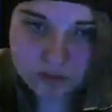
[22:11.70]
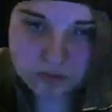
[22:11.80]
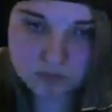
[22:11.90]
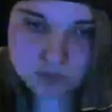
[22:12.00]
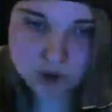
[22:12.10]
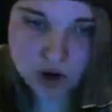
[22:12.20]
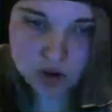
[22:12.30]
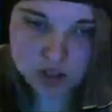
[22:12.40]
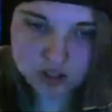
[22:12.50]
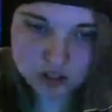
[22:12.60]
Bro, what is
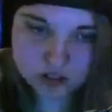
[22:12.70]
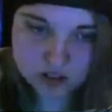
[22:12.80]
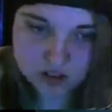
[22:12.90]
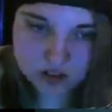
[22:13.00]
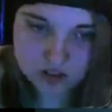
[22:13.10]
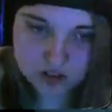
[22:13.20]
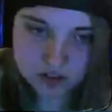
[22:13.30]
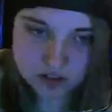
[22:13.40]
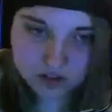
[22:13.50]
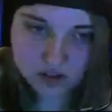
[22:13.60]
this?
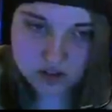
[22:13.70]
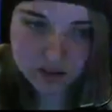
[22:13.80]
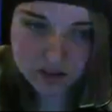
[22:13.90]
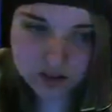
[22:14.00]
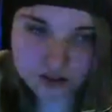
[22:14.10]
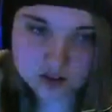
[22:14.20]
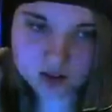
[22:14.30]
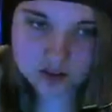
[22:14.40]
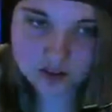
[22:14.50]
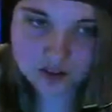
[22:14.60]
Unsubscribe from me, so
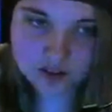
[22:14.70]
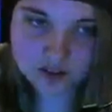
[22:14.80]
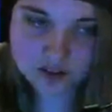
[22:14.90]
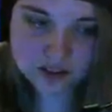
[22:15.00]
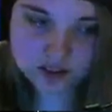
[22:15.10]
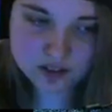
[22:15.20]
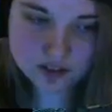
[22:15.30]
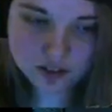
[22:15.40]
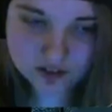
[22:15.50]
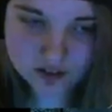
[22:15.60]
I have negative
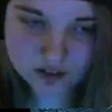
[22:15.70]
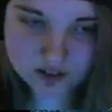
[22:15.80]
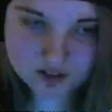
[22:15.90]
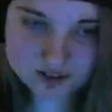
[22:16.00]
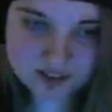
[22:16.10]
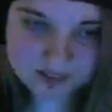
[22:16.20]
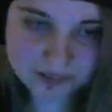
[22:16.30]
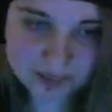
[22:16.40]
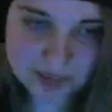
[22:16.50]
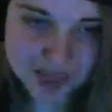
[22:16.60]
fifty-seven view
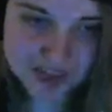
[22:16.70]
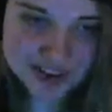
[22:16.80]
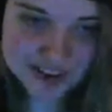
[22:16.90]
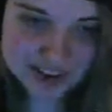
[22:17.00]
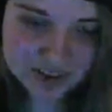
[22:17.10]
subscribers.